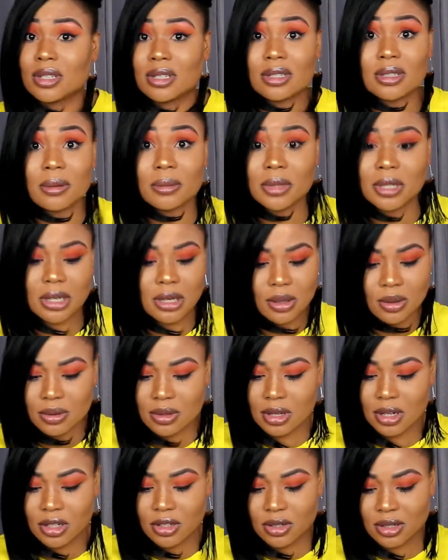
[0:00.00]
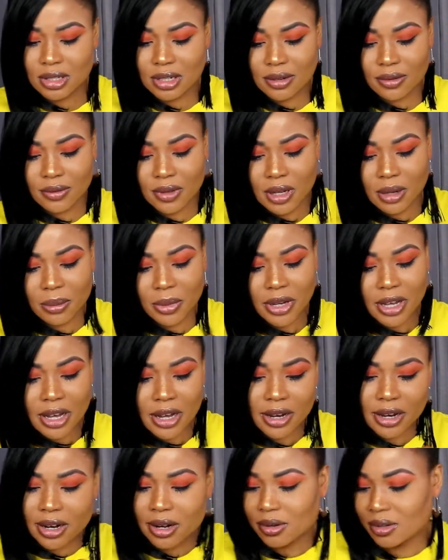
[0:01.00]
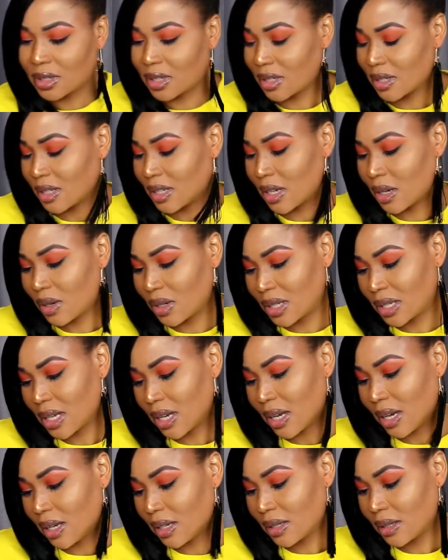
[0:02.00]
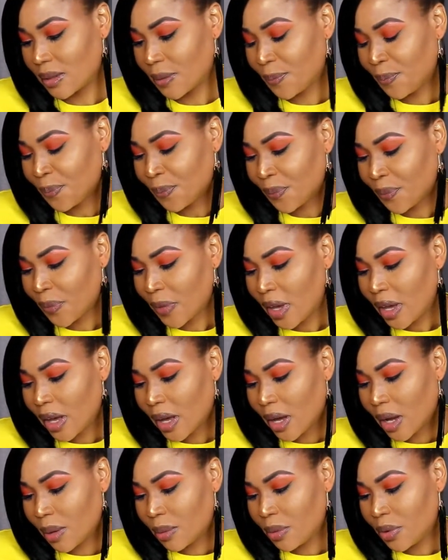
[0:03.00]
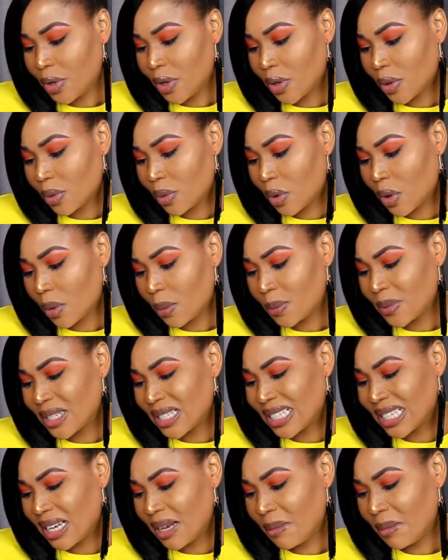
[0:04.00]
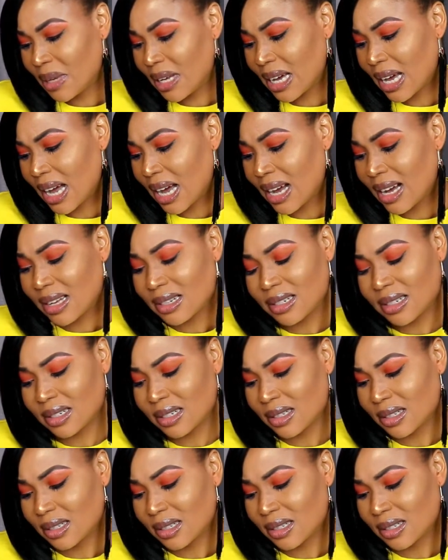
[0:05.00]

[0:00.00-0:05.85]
is something else. Let's just leave that. But yeah, here's the seal. It says, Europe SIM card